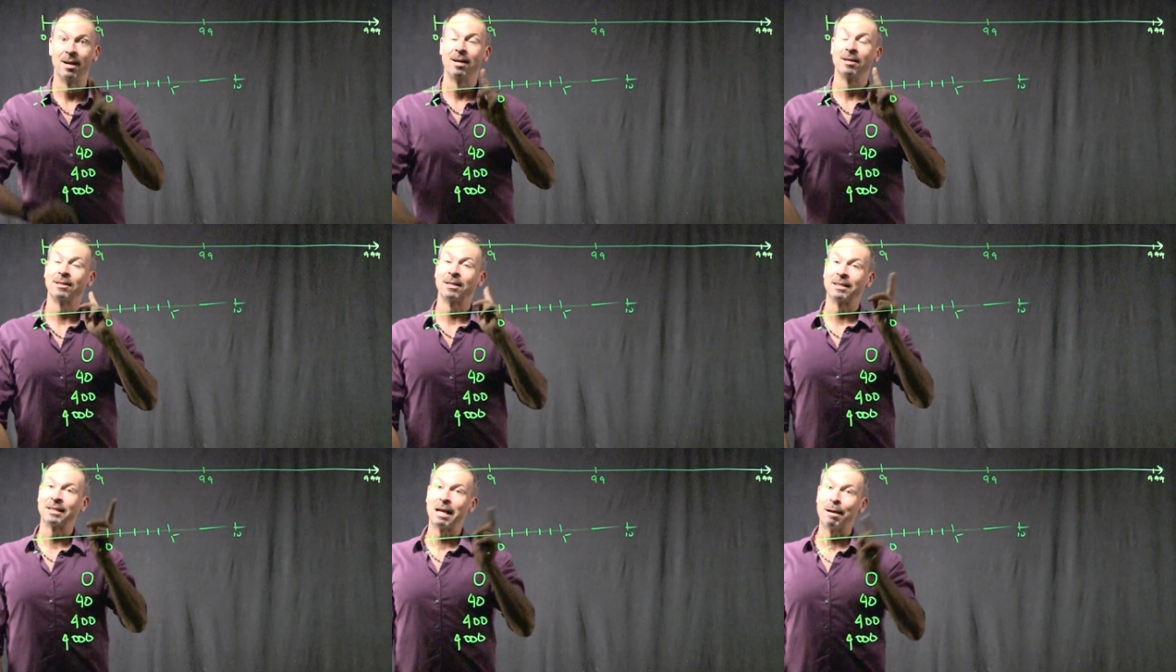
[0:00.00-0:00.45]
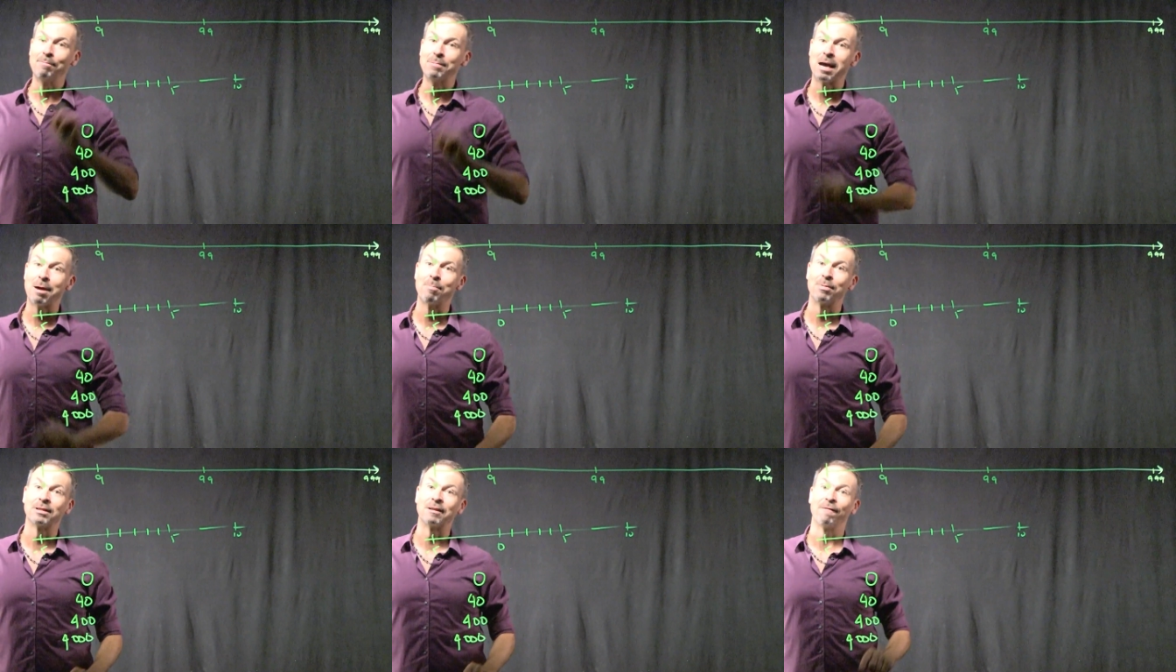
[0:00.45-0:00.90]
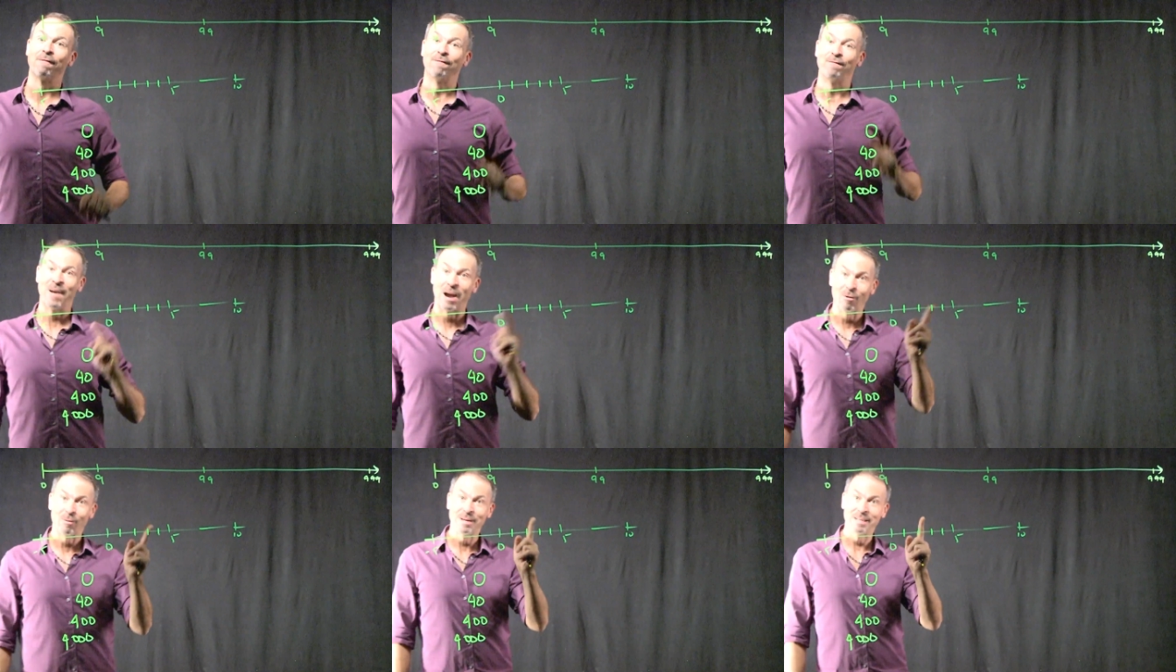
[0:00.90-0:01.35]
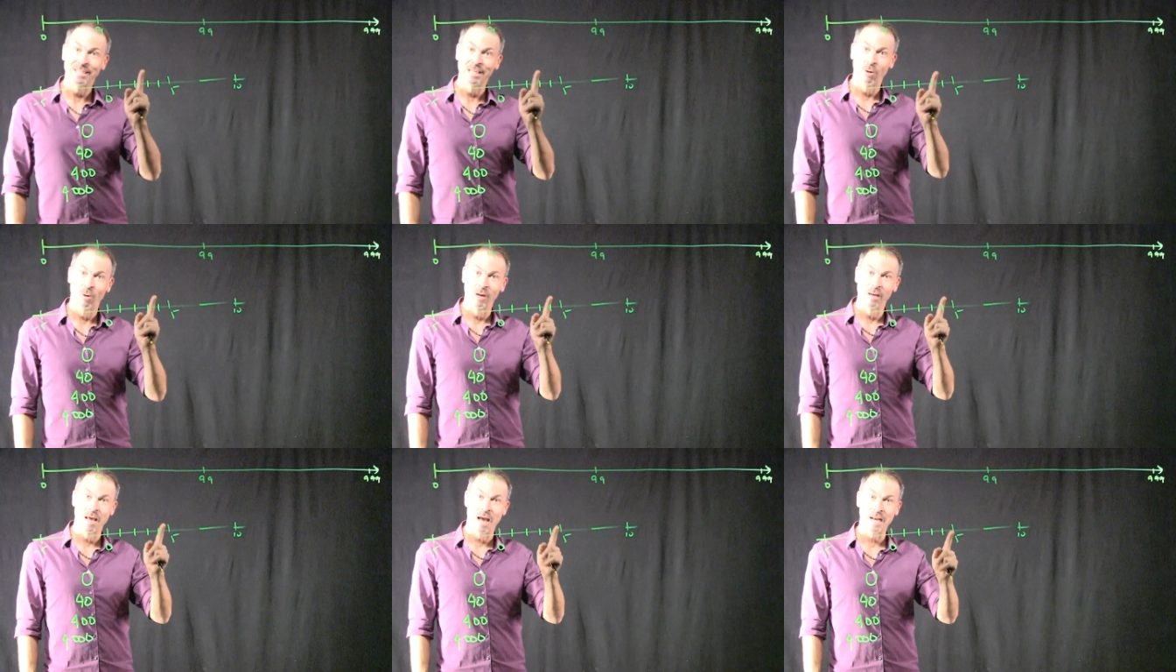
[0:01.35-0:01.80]
So some numbers are very
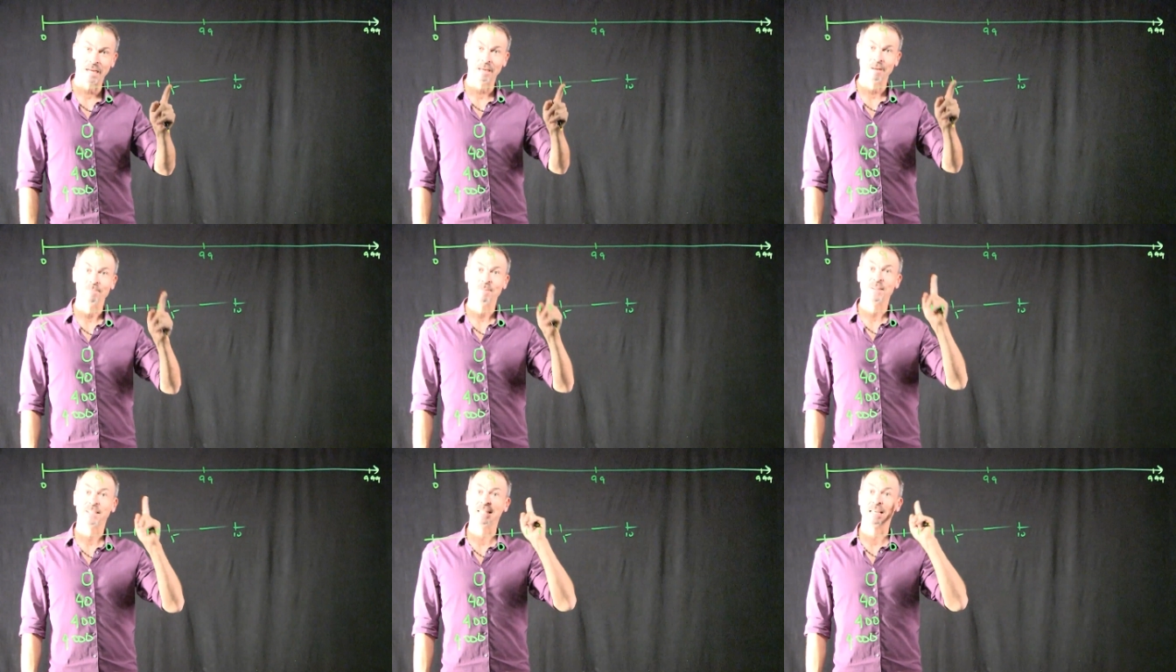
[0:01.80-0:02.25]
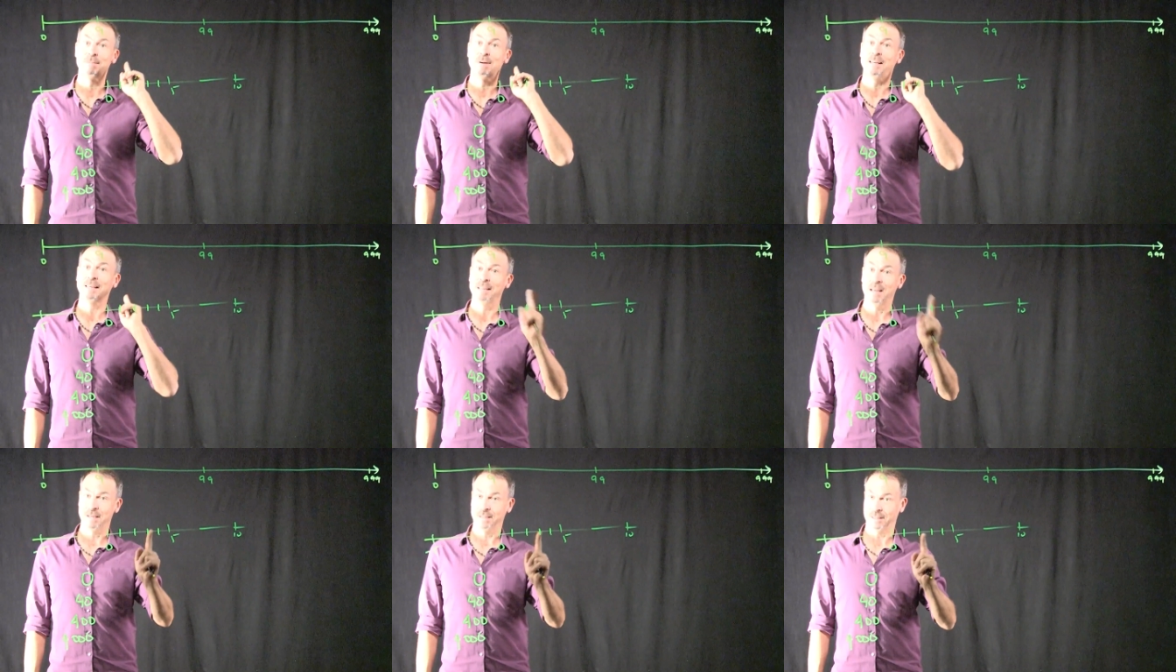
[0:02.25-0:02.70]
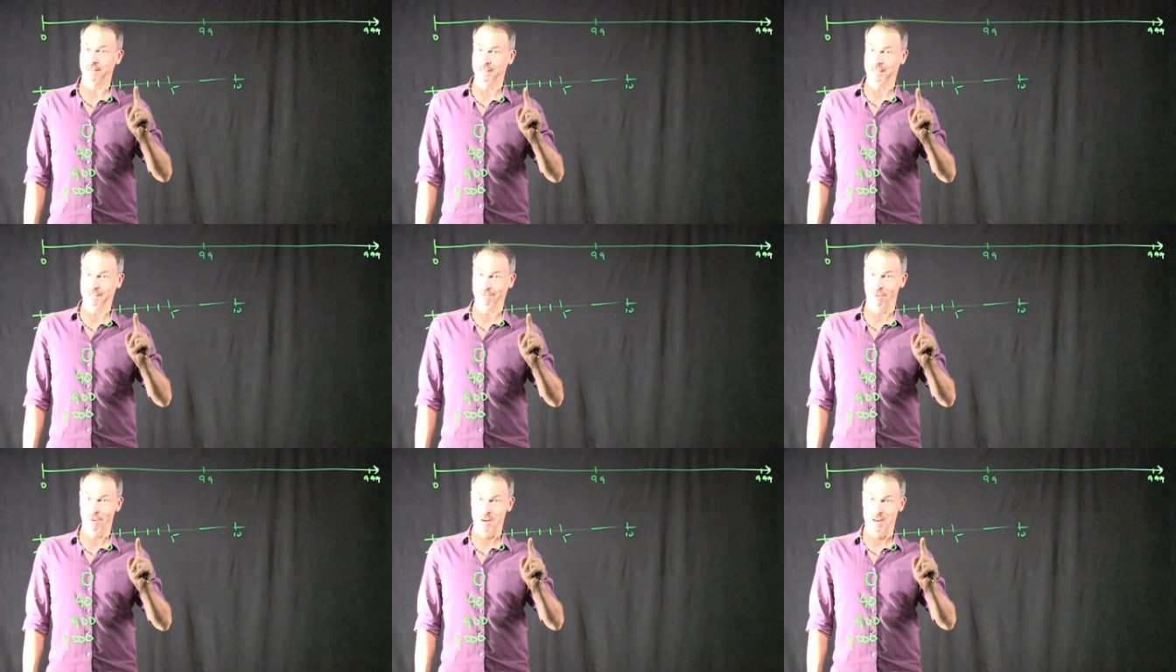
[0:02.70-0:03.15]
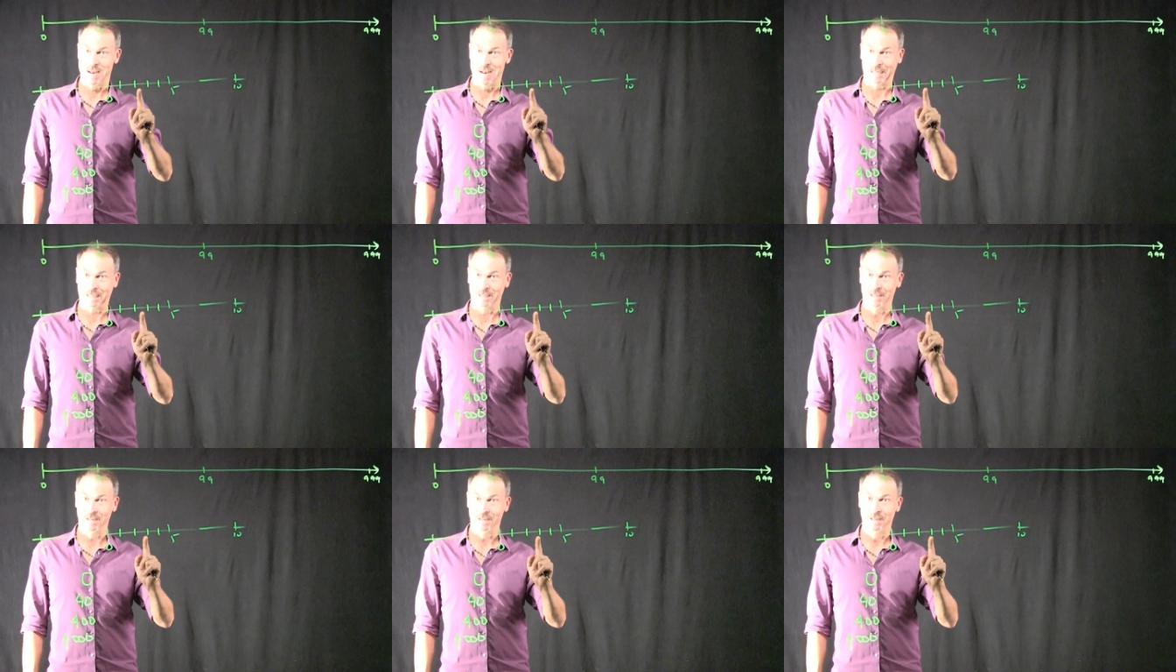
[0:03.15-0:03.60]
zero-like, some are less
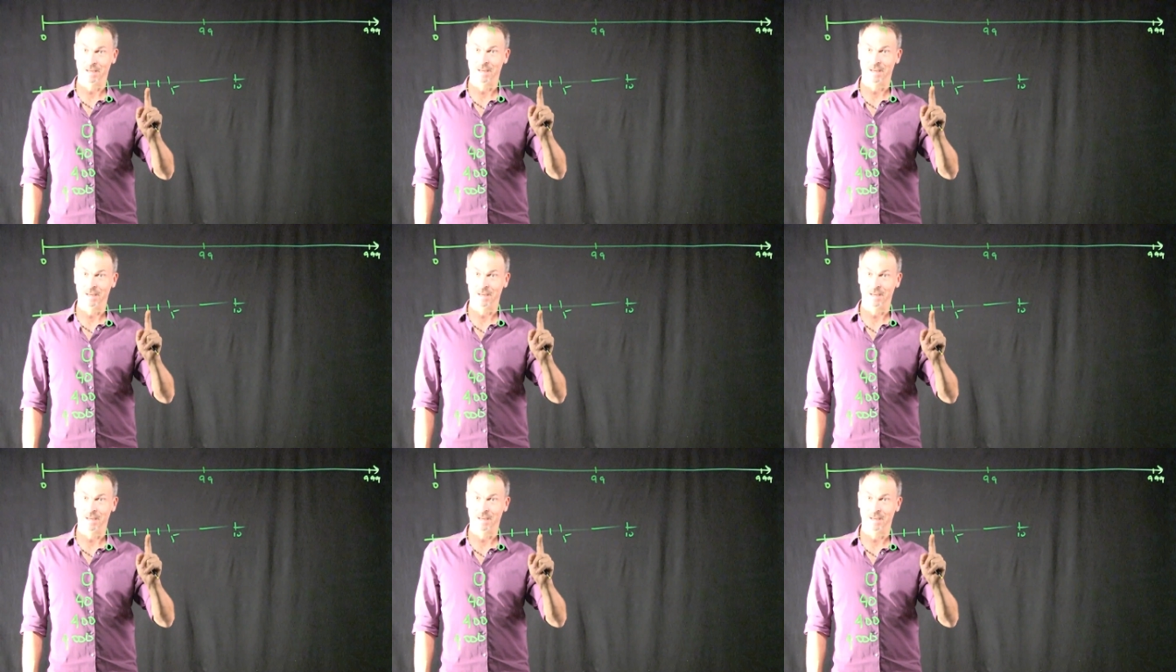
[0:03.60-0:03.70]
zero-like.